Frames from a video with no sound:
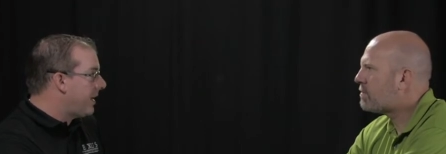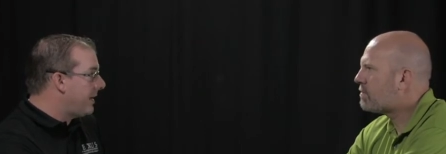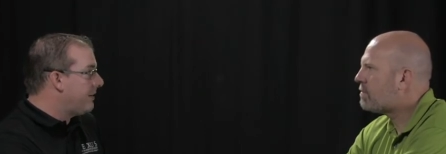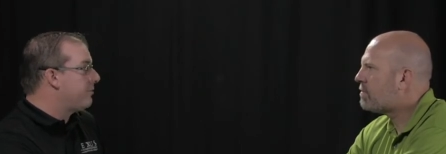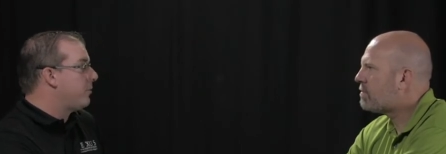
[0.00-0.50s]

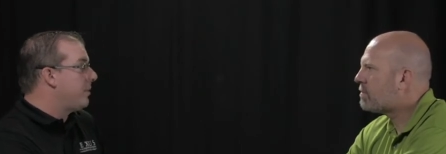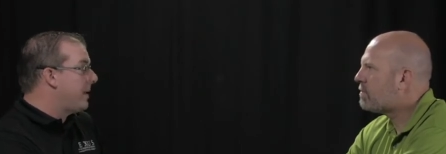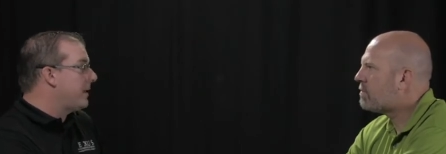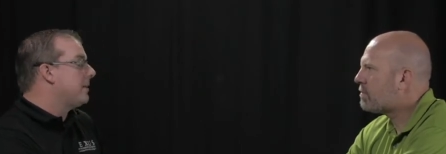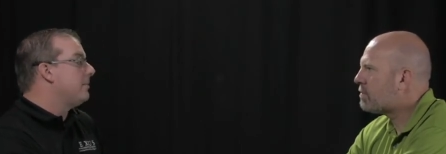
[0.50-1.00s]
Speaker 1: life, when we
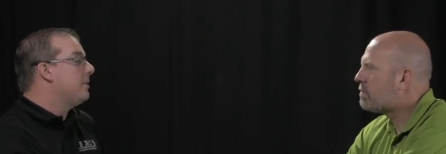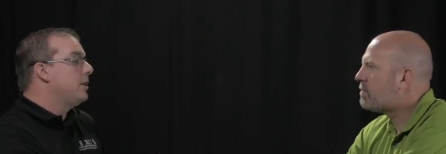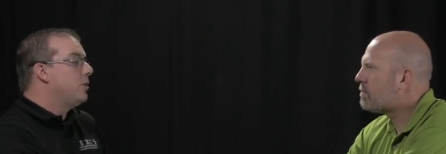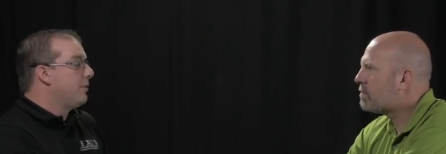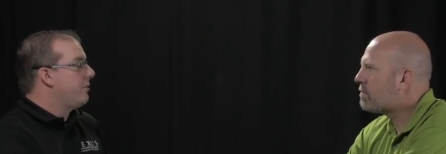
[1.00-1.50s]
make them,
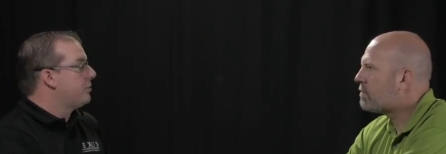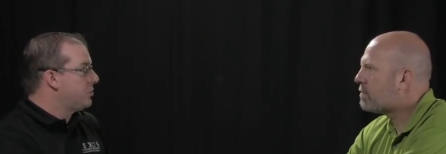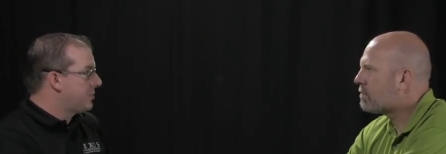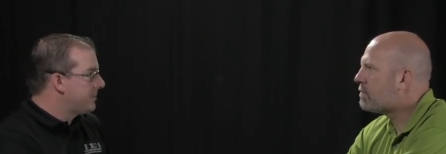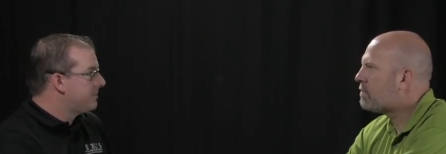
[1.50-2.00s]
we fall
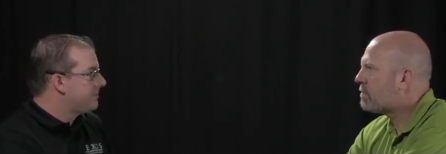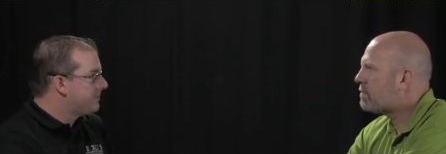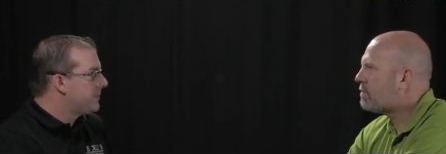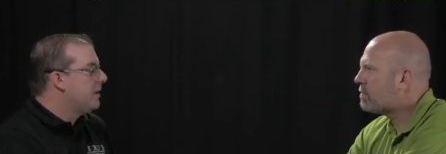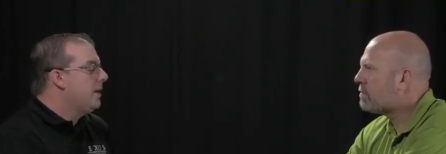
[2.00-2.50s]
short.
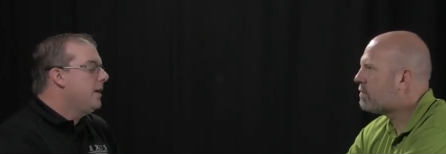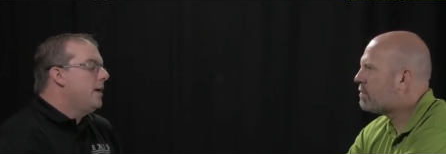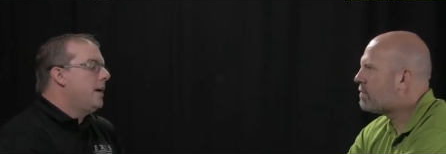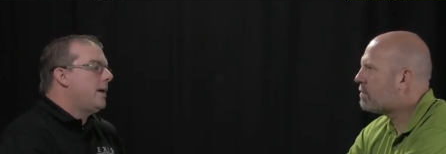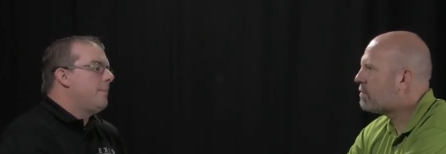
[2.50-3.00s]

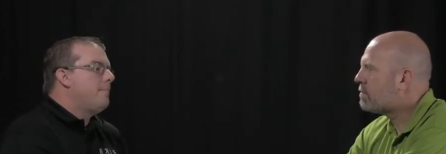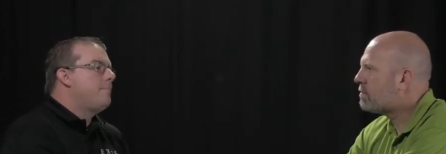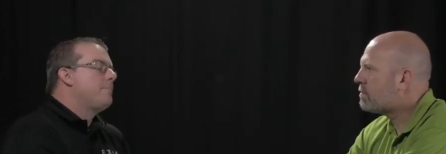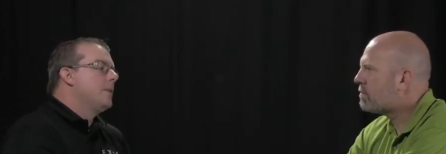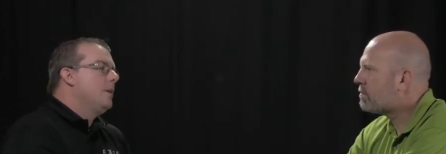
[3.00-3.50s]
Mm-hmm.
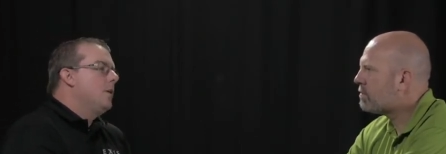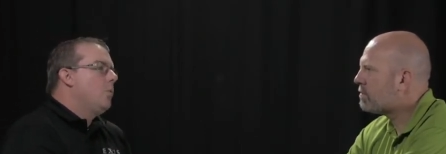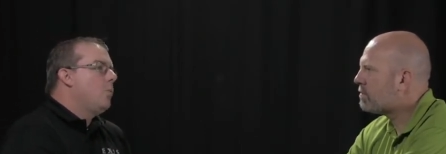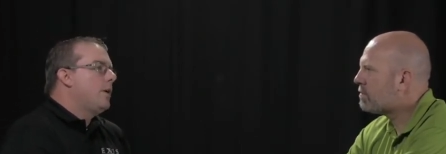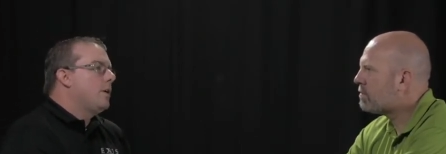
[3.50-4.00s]
Um,
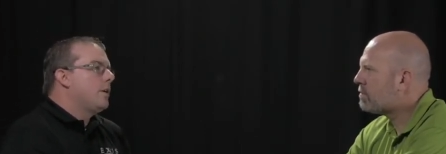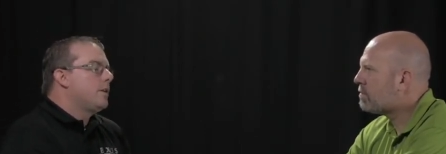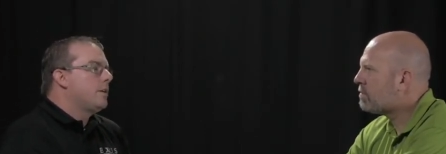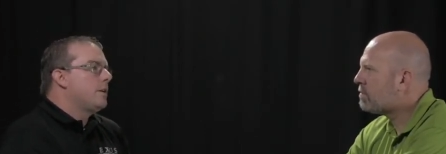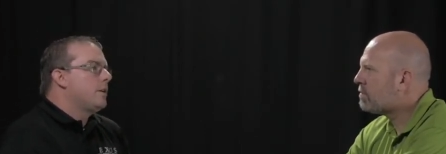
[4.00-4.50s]
what
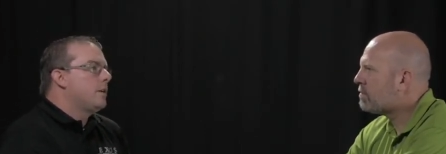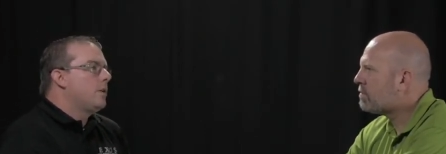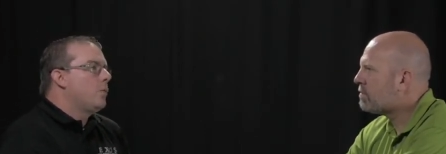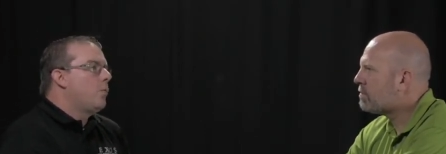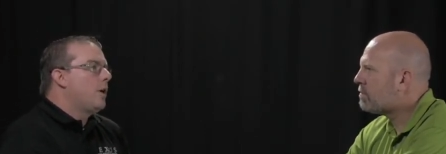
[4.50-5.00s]
are
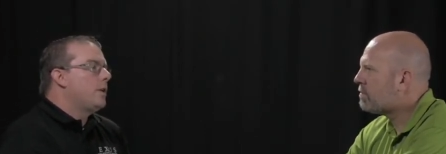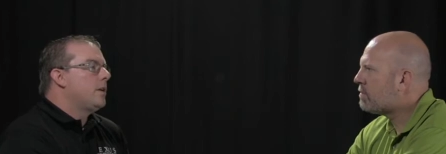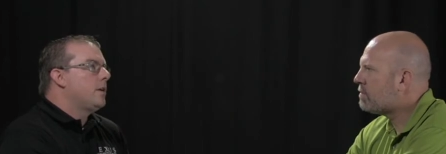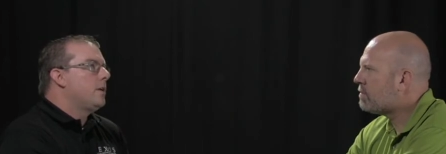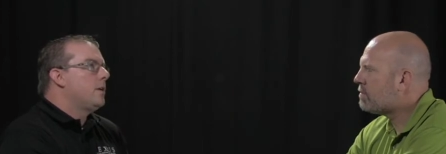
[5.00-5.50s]
what
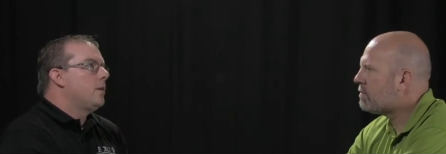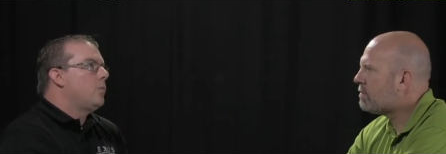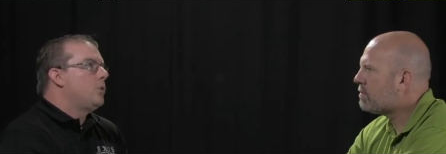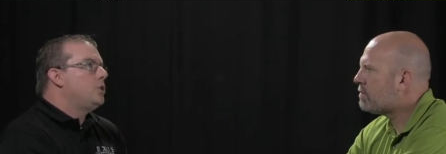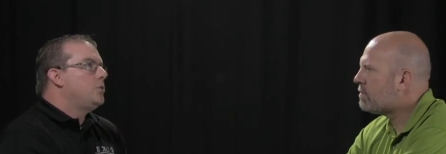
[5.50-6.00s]

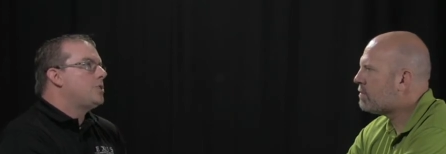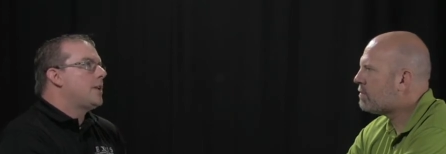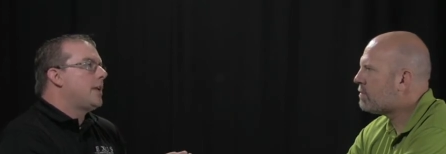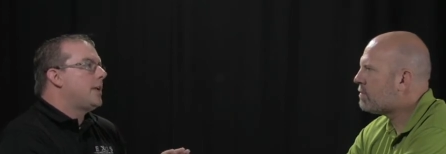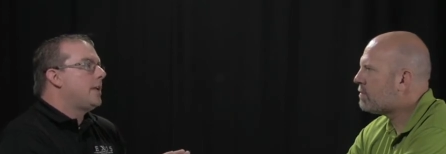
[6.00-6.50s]
would you
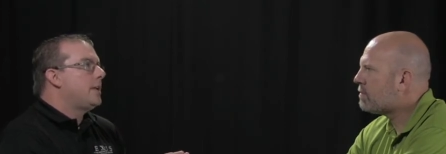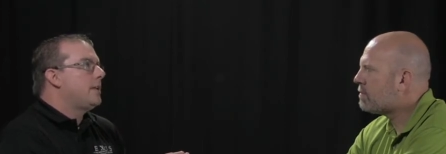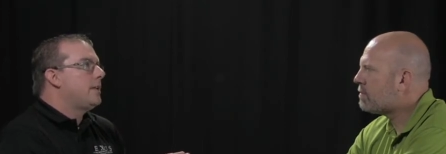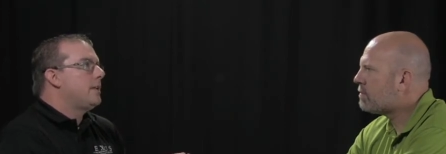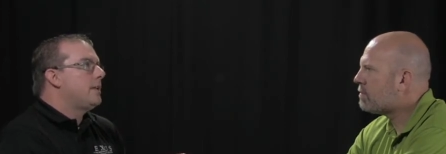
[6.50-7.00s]
say
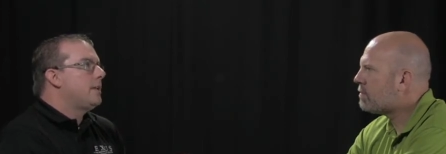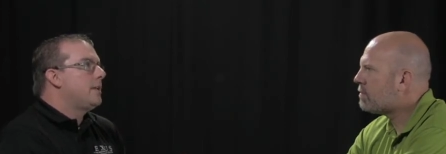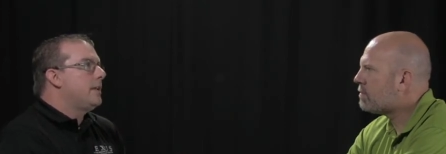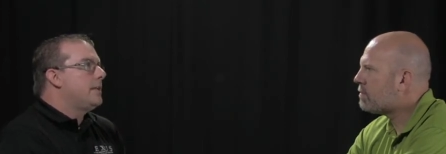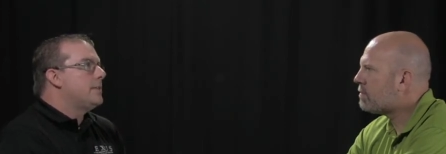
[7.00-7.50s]

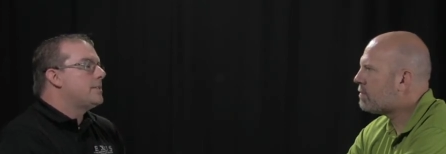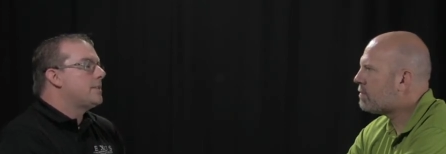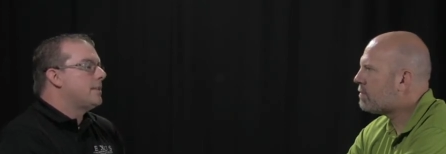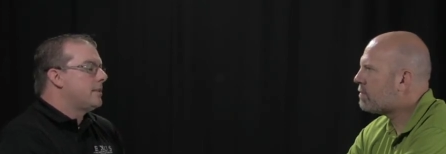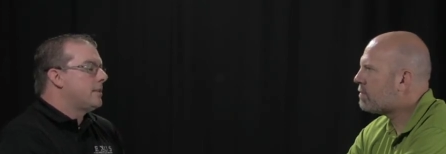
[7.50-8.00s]
is